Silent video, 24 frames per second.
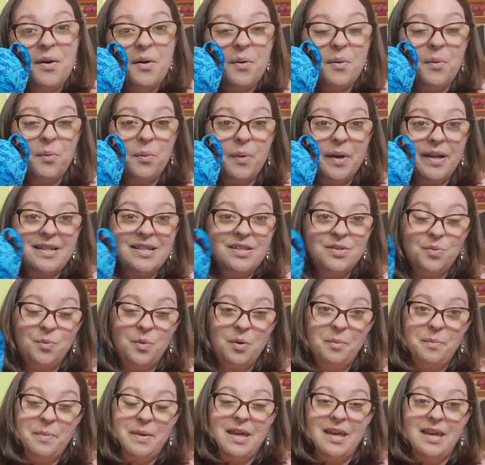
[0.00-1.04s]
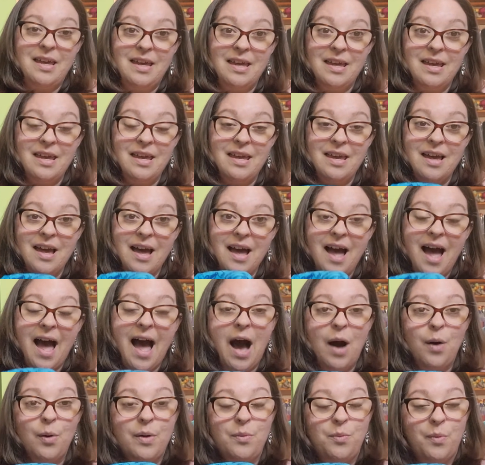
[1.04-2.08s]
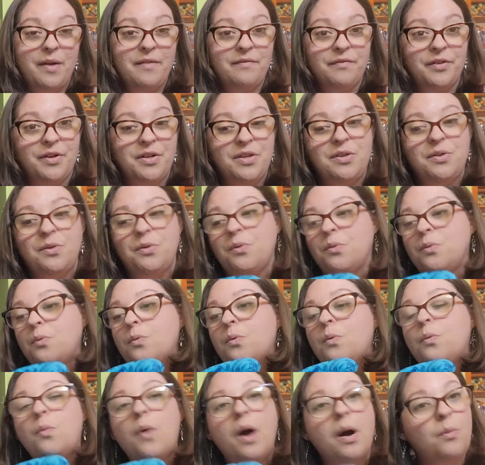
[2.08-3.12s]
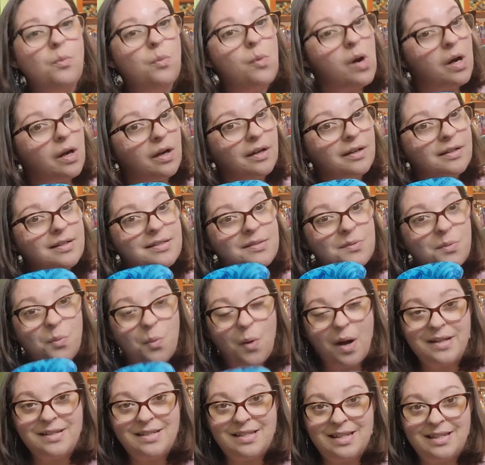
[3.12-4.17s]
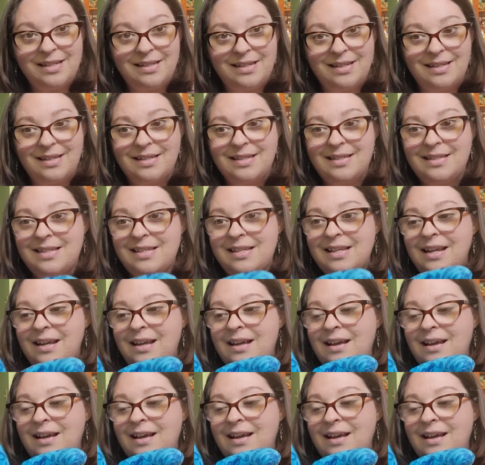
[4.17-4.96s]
which will be how it went for you. What worked? What didn't?